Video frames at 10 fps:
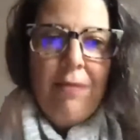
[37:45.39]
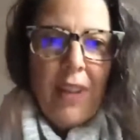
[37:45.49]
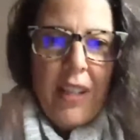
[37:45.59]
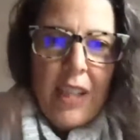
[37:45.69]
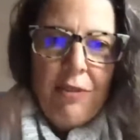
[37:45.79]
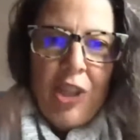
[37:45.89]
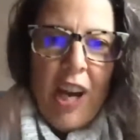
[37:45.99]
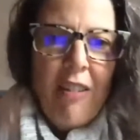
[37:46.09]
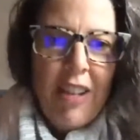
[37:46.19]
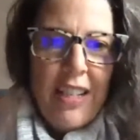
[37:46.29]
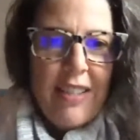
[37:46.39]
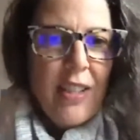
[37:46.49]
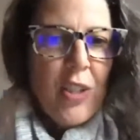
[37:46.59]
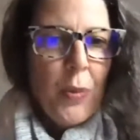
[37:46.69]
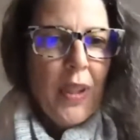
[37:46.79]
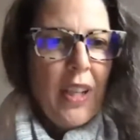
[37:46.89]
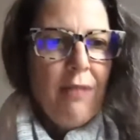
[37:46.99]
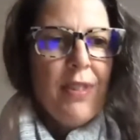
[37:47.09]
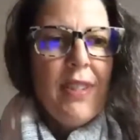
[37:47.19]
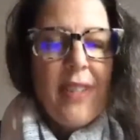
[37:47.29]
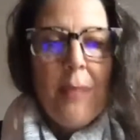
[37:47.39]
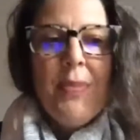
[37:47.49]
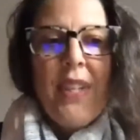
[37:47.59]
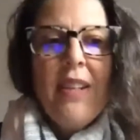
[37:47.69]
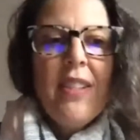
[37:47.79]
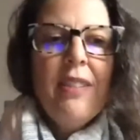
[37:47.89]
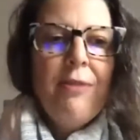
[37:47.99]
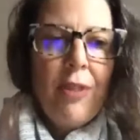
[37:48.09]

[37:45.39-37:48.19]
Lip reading: a flooding of charities into a governed subsector?